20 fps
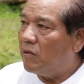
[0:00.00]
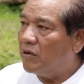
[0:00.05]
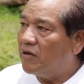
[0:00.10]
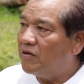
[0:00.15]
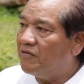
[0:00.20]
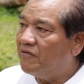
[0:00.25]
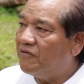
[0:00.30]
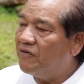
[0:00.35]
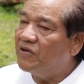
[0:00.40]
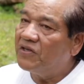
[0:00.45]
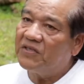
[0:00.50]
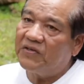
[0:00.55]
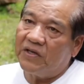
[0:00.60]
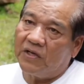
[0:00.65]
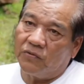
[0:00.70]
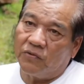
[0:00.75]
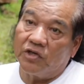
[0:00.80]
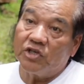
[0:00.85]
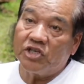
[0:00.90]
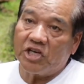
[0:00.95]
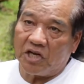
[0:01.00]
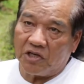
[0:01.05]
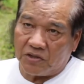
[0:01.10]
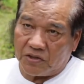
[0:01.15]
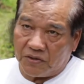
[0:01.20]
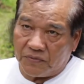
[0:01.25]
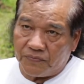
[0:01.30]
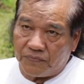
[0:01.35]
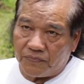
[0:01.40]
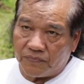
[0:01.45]
One of the first things was
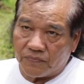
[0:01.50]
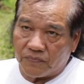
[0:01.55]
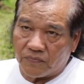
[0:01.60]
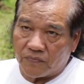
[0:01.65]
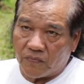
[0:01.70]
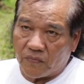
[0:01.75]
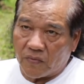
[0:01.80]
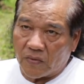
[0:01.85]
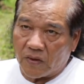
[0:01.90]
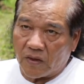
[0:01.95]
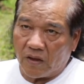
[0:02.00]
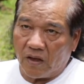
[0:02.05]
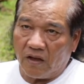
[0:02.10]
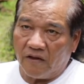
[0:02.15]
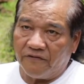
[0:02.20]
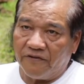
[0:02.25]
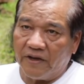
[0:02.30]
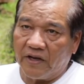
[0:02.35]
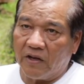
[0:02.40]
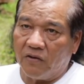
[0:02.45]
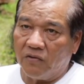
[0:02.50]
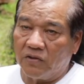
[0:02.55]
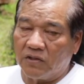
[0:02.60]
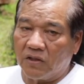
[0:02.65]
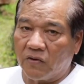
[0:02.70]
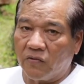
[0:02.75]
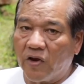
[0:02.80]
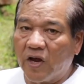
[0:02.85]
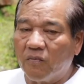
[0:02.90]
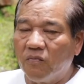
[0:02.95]
shelter. I think there
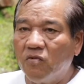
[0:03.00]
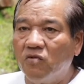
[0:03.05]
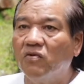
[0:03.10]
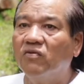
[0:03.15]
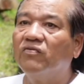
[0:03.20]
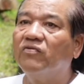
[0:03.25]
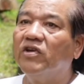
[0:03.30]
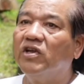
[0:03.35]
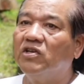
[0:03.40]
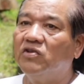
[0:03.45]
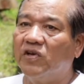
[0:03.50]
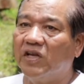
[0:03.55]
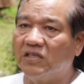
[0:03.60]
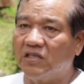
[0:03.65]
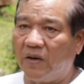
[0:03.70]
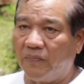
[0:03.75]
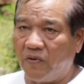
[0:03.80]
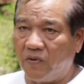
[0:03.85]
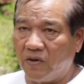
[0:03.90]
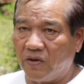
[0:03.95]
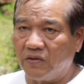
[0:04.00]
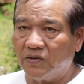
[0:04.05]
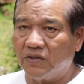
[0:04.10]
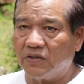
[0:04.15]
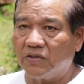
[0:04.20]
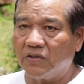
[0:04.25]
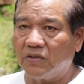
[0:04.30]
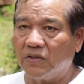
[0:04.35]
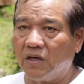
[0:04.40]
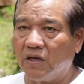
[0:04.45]
was a quick move into get
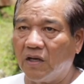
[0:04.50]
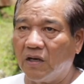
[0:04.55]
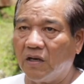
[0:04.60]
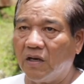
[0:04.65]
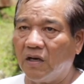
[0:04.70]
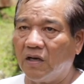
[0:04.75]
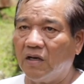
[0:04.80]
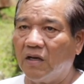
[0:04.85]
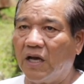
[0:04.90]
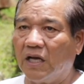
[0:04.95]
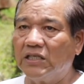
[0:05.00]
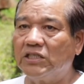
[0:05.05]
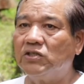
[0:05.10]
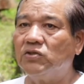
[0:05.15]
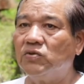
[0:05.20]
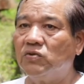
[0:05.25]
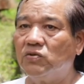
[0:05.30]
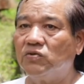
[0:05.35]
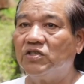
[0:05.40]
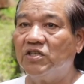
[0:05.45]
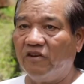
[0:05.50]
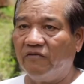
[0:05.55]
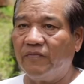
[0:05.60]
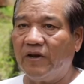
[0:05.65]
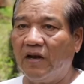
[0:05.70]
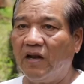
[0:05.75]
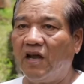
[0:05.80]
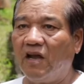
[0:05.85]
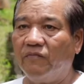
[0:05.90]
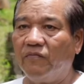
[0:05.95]
tarpaulins, and that too saved
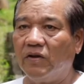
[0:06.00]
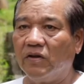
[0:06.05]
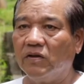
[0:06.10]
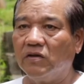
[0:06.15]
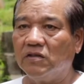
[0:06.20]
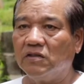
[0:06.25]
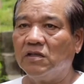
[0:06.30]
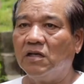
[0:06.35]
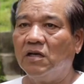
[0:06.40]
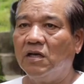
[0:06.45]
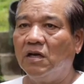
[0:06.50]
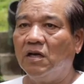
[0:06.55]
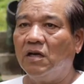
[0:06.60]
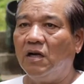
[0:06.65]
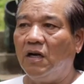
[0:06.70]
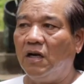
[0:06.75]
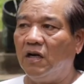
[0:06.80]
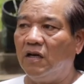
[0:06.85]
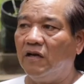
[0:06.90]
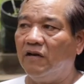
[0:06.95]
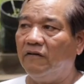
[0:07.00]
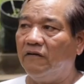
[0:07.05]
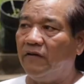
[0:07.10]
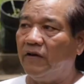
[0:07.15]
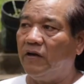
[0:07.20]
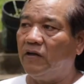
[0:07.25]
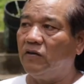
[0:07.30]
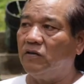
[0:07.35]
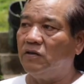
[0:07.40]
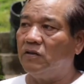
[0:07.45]
my life because uh, it,
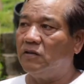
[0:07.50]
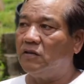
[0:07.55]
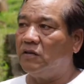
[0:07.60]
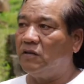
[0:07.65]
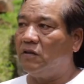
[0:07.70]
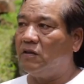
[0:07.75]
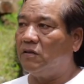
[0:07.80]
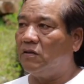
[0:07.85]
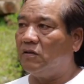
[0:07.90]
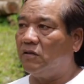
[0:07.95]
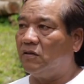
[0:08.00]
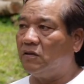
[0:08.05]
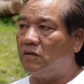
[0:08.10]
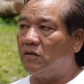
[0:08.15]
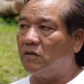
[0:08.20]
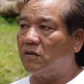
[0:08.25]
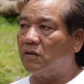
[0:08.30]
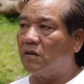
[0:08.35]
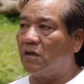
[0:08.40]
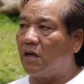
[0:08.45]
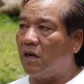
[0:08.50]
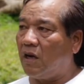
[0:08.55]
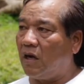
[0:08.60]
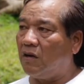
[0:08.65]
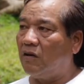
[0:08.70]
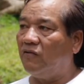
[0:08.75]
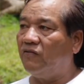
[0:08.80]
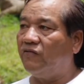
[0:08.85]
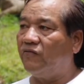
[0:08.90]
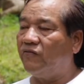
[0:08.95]
it, was, it was
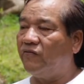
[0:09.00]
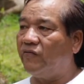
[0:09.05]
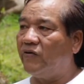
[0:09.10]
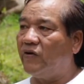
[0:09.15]
kind of